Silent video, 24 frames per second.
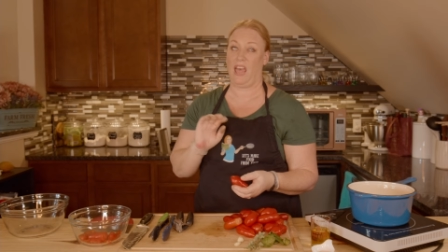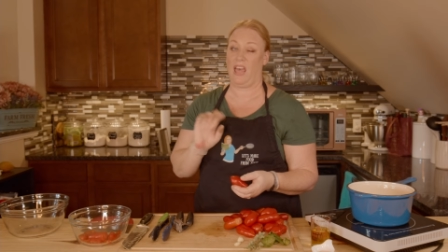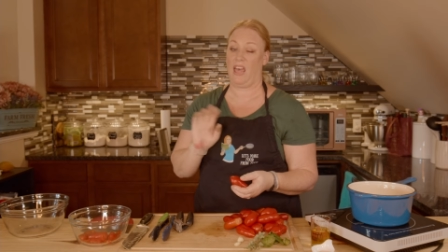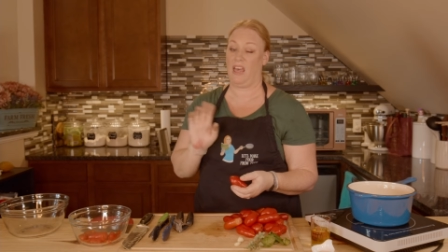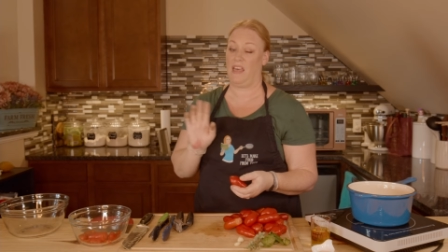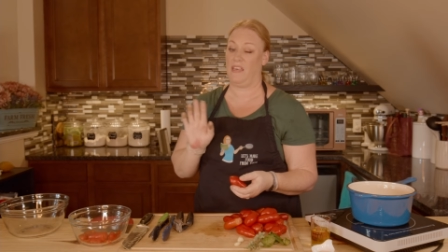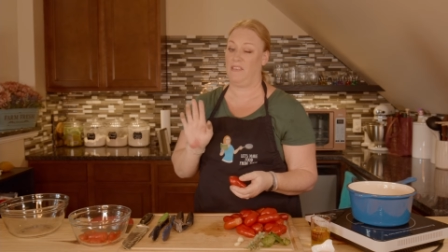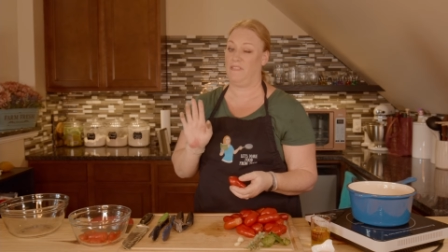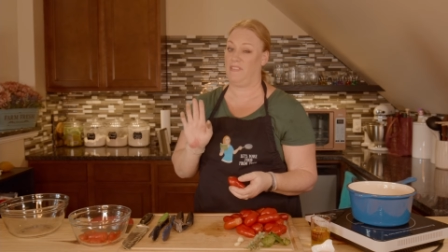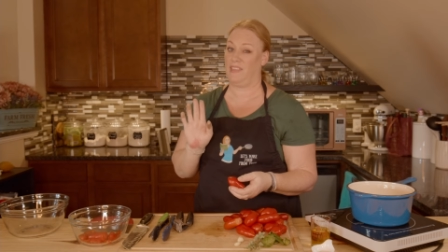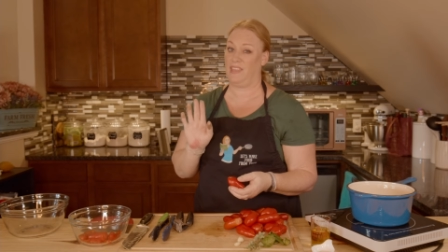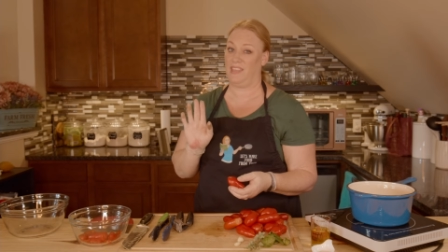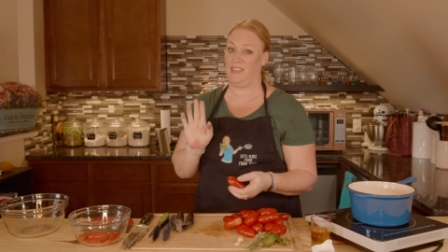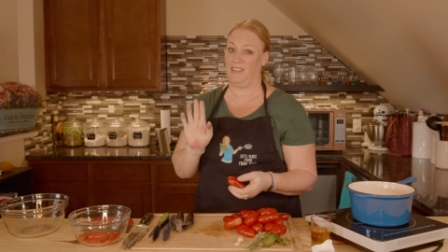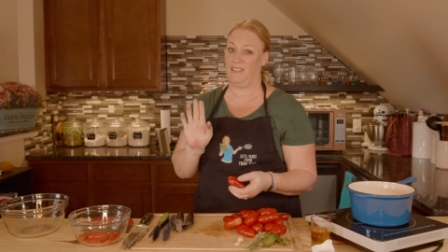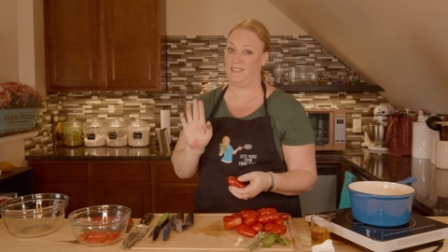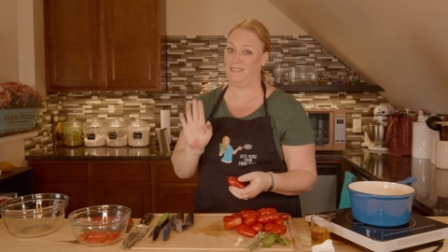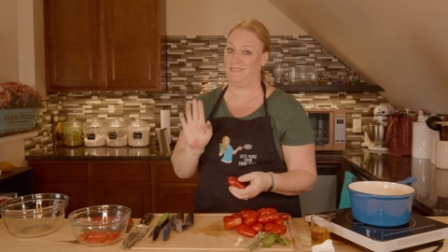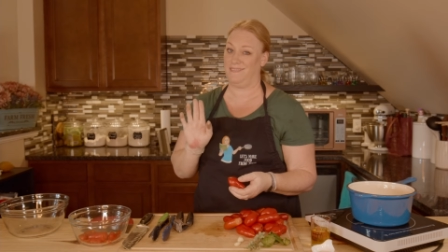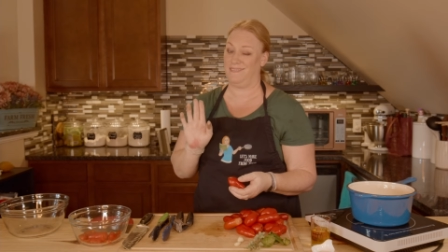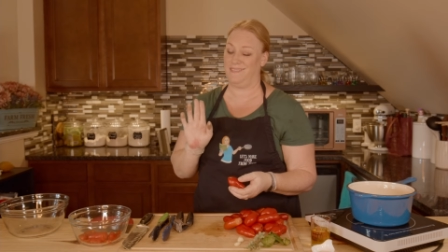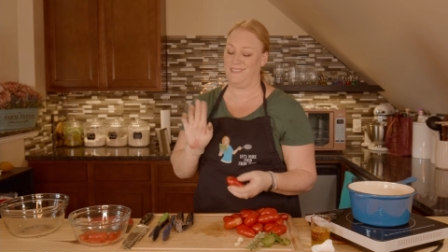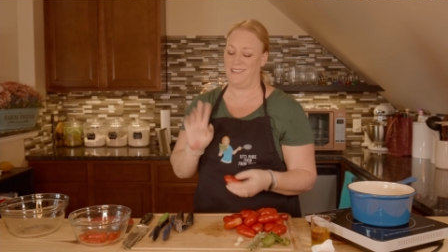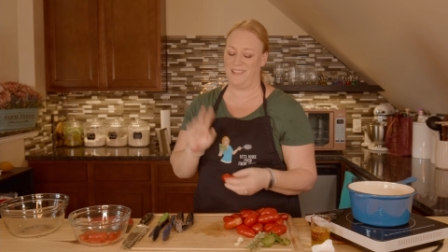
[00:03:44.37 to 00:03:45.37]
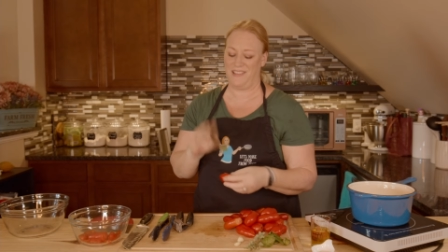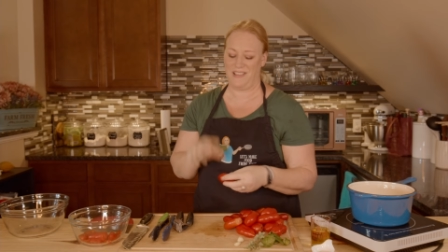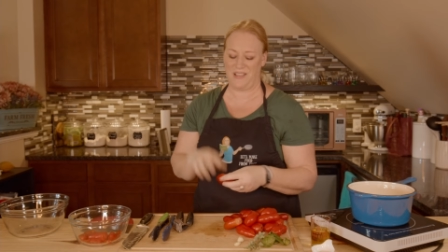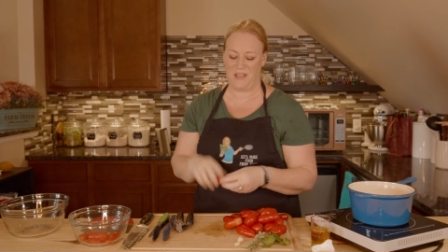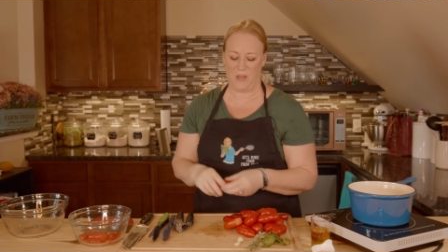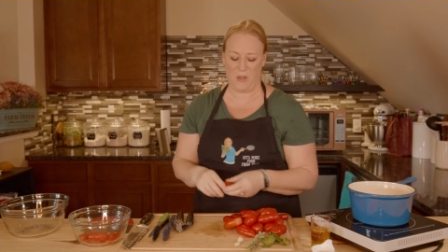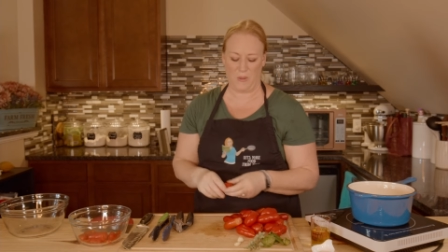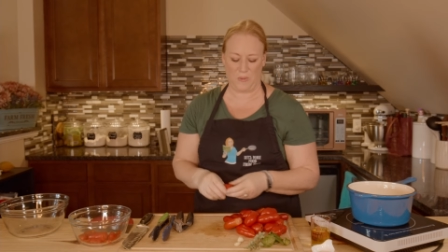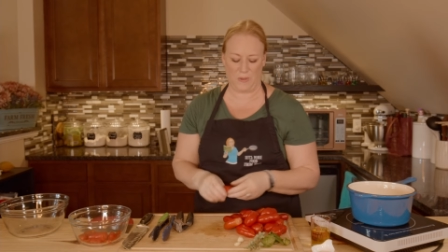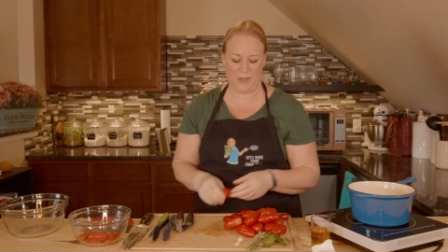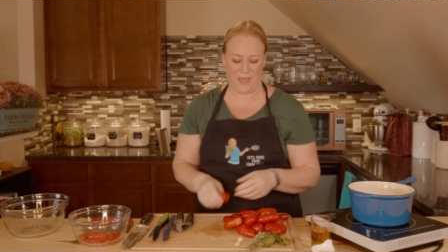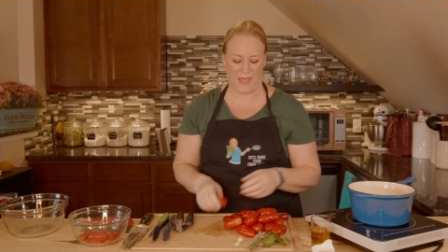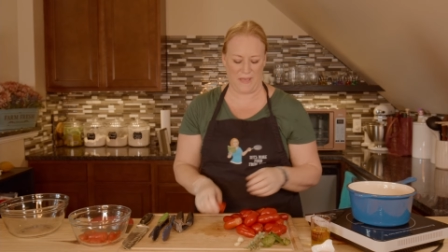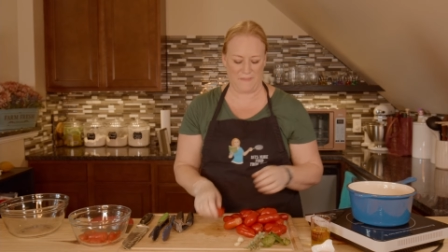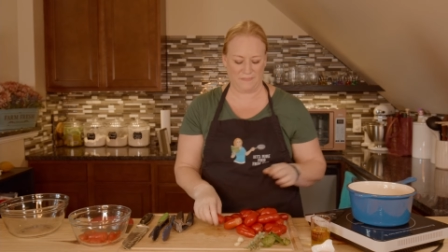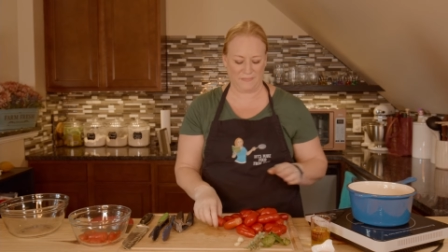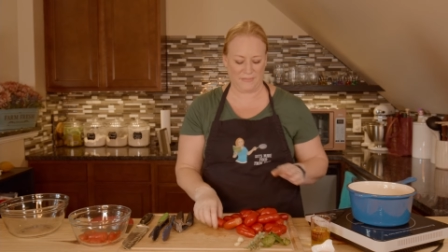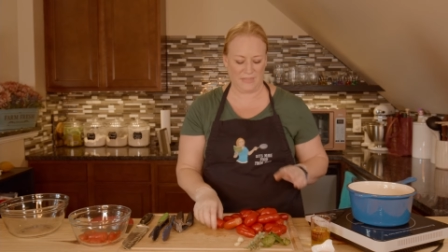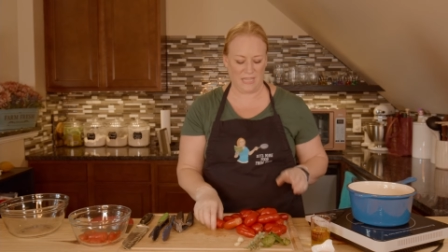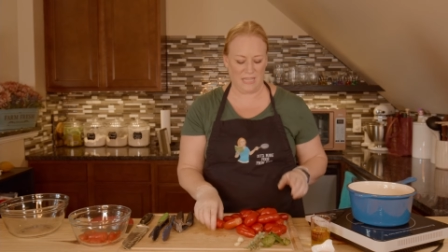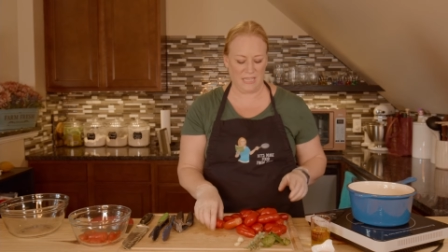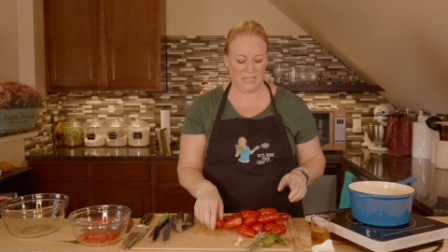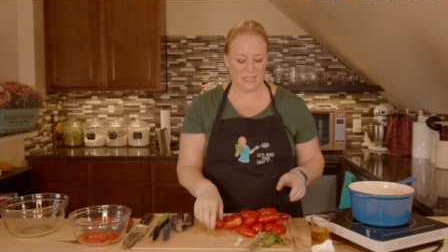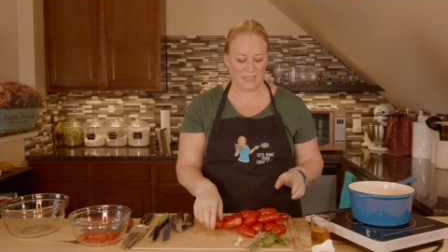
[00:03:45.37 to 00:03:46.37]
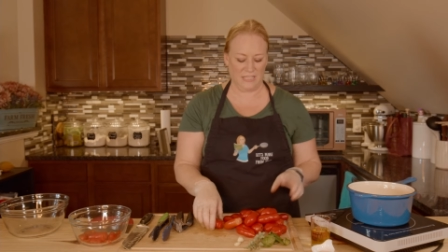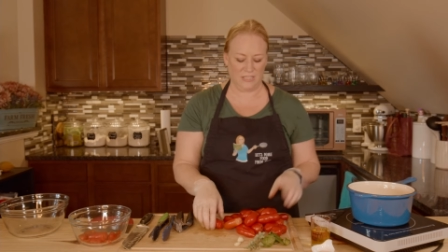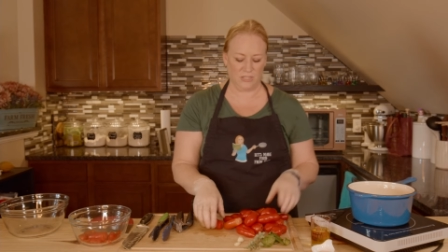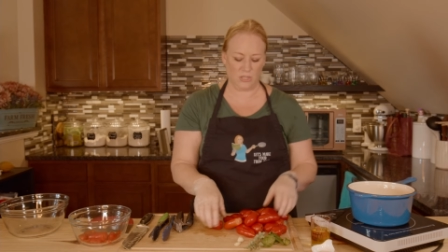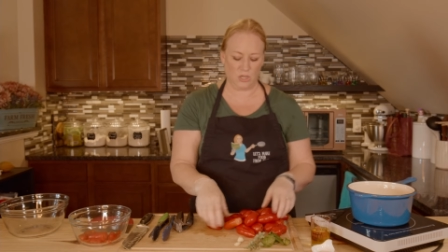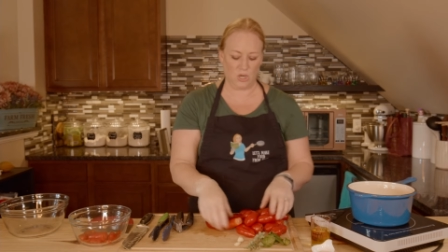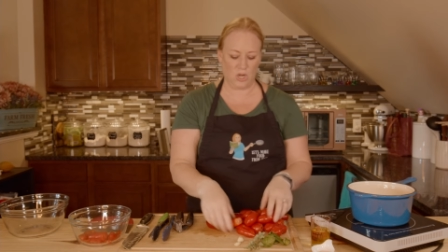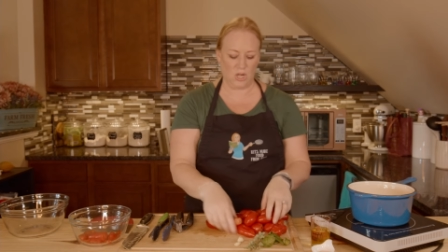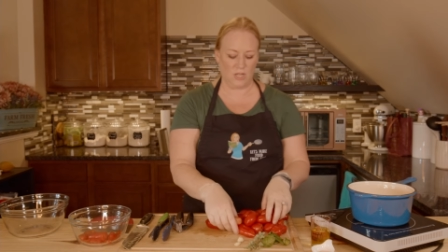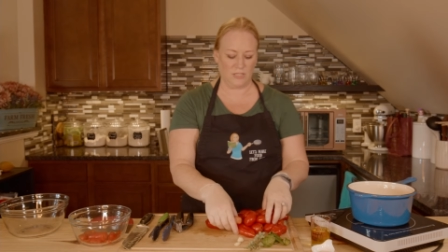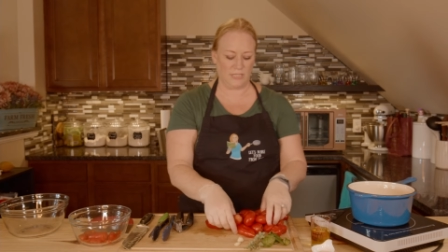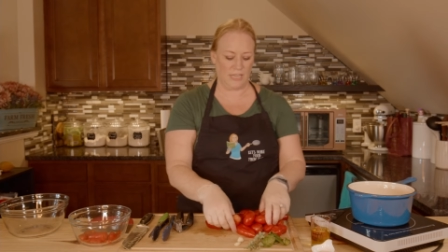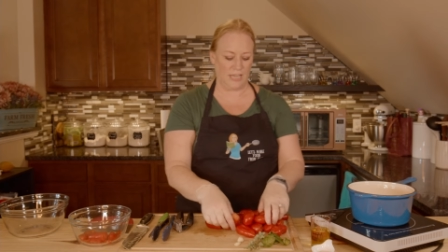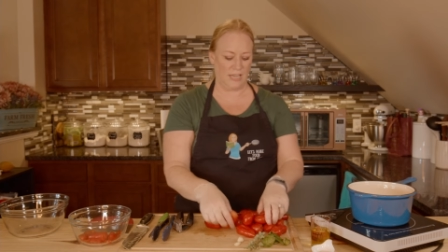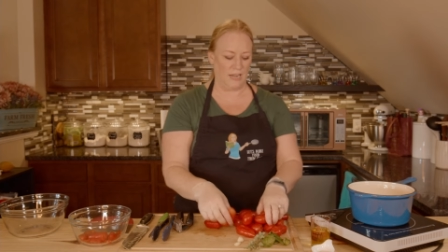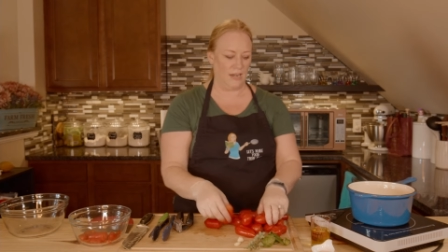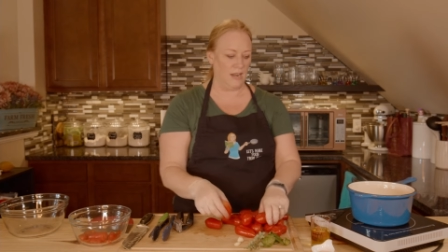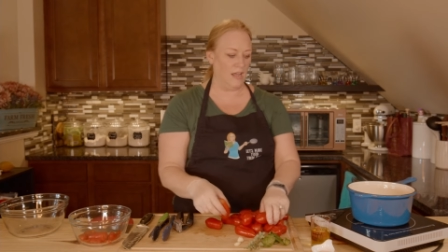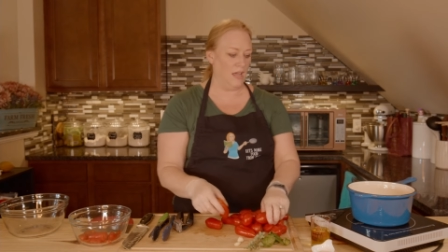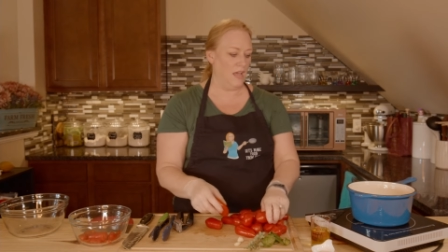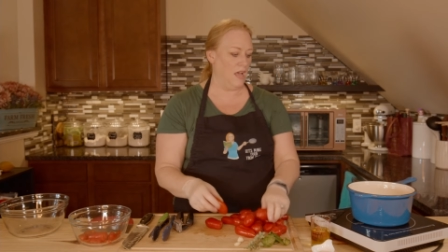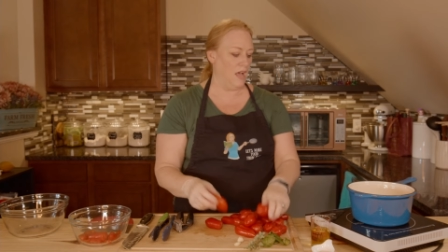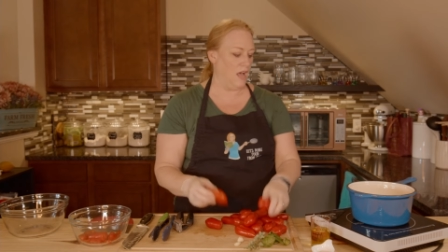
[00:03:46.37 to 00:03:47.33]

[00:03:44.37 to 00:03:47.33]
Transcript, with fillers: heaven. Okay, these are all done.